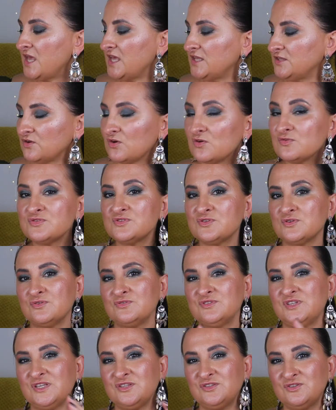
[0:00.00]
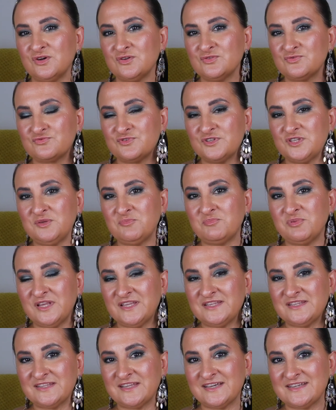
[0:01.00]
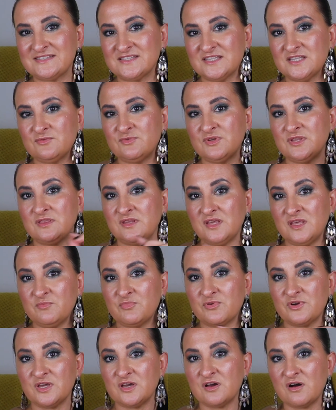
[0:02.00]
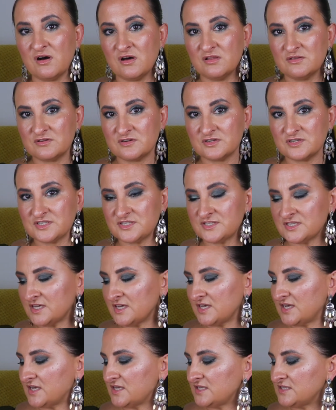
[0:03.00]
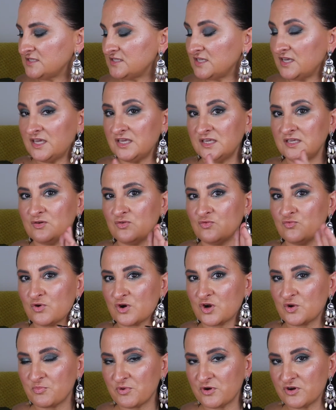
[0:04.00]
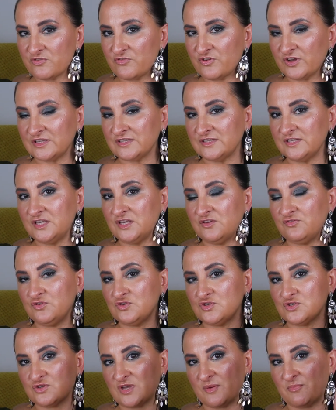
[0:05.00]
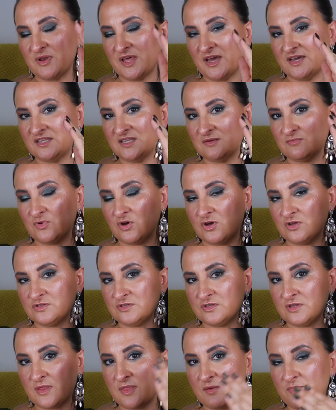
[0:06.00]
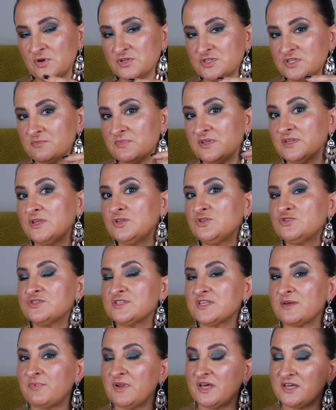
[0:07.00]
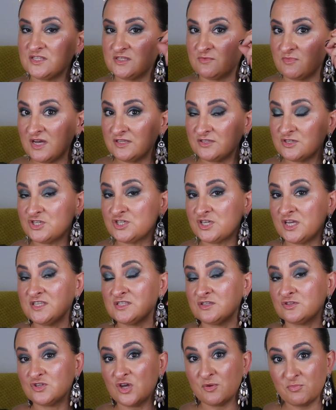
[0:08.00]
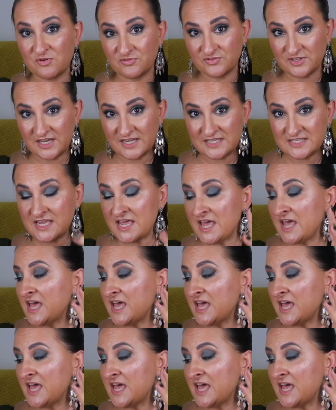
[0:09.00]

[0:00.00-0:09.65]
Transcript: and also they don't really blend nicely with neighboring colors. They work perfectly if you just apply them on the bottom and then just apply some other shades on top of that,